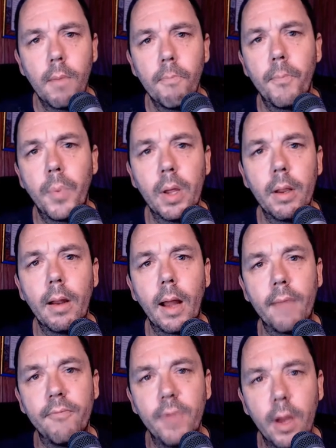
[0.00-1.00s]
But
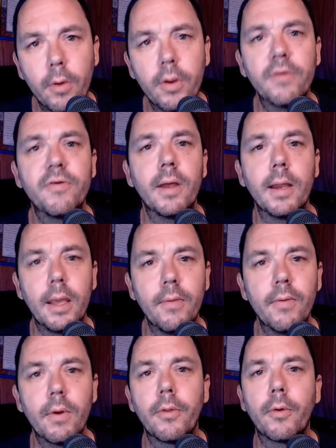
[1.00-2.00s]
I've noticed that
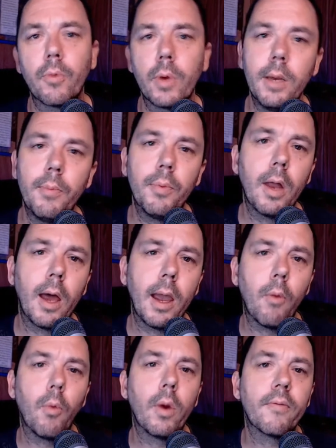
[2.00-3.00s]
even on the replay,
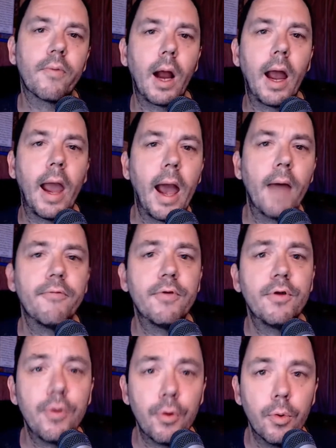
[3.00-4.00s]
whenever I have
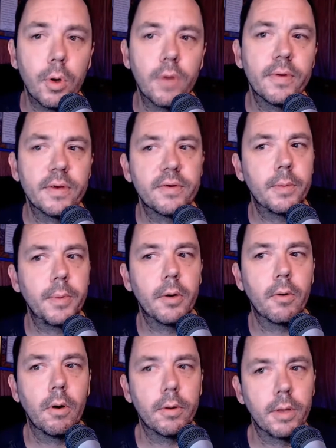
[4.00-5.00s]
two of us up here
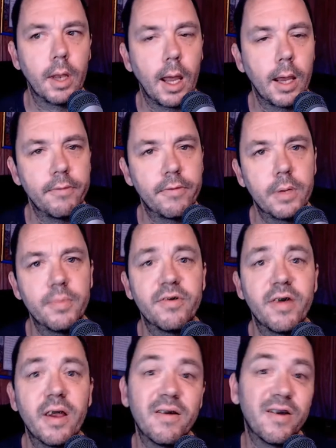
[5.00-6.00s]
on the live stream
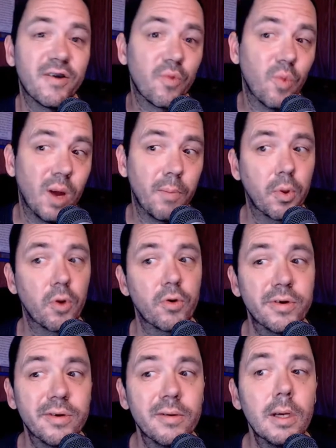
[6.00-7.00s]
instead of just one
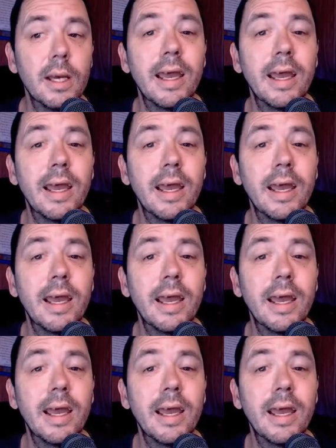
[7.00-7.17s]
person,